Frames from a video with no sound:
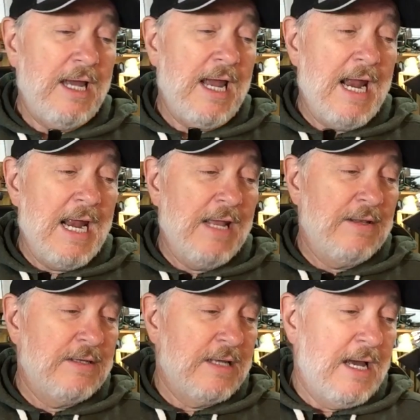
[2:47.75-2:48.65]

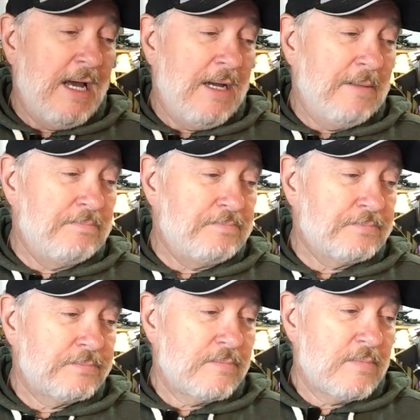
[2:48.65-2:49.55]
And um,
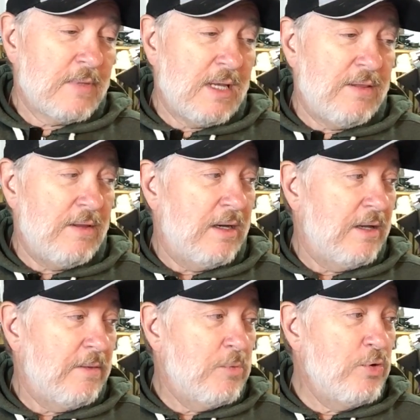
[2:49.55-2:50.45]

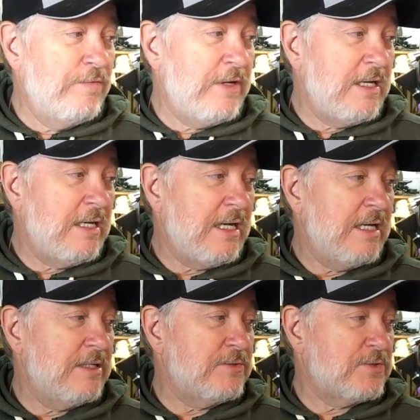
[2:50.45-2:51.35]
the the movie
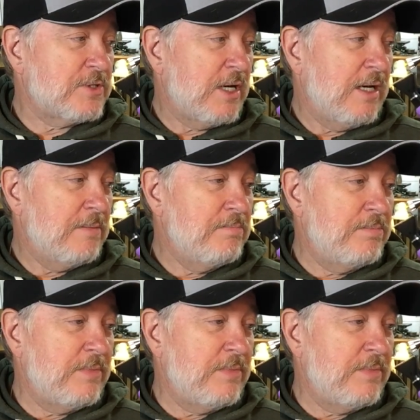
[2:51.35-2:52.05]
is um,